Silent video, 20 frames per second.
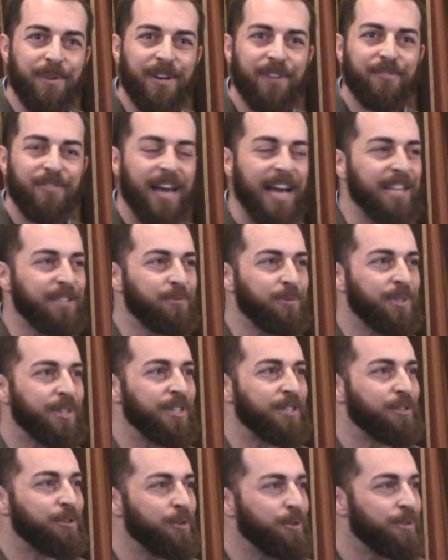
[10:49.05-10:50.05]
but if that's what
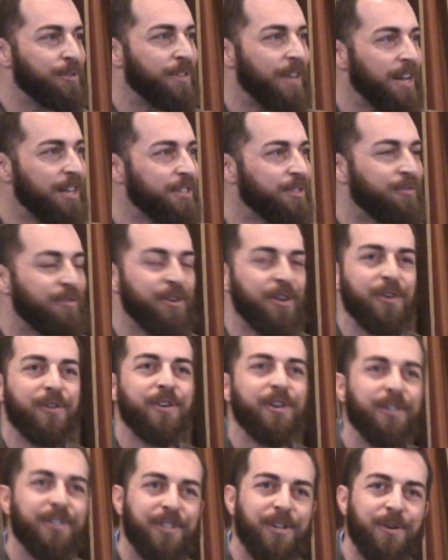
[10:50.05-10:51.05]
the truth does for you,
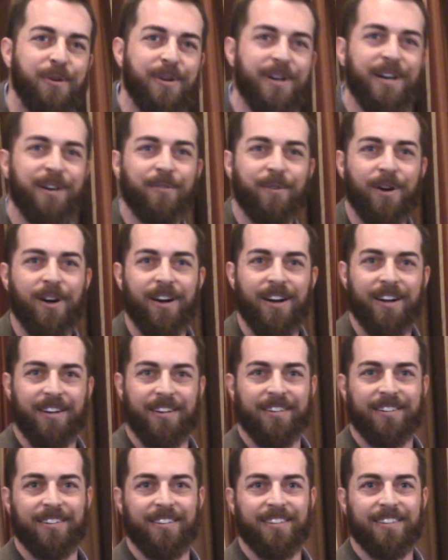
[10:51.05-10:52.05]
you're doing it
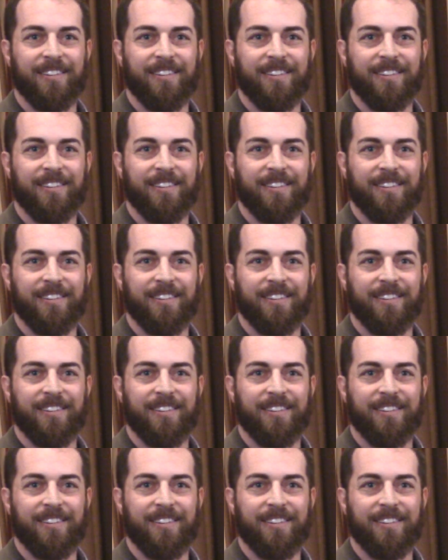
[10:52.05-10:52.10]
wrong.